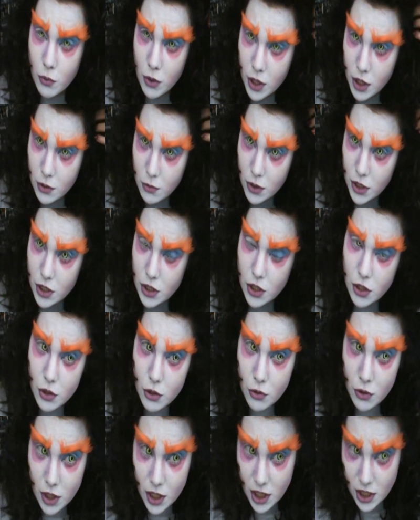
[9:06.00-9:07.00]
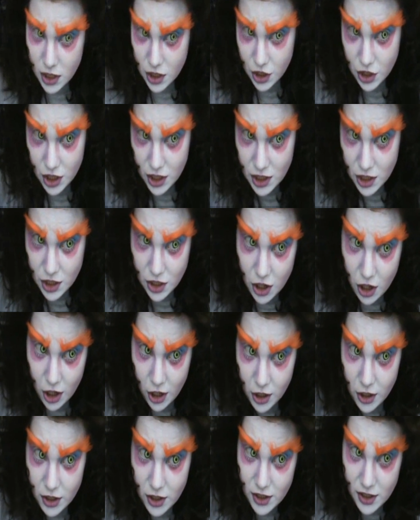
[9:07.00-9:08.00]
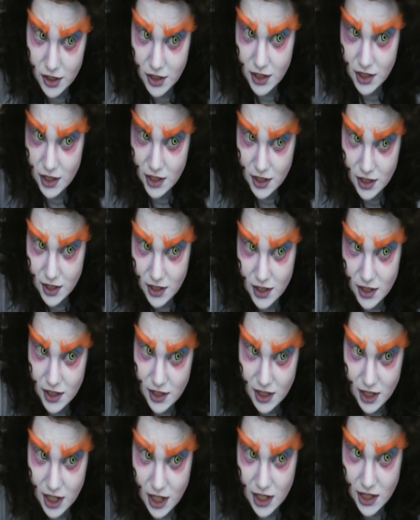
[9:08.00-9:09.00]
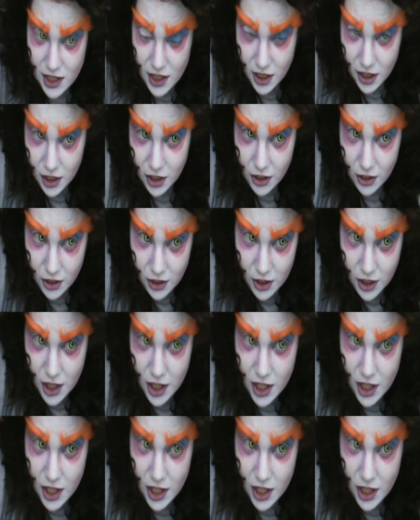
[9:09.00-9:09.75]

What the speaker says: what you want to do is just start teasing it.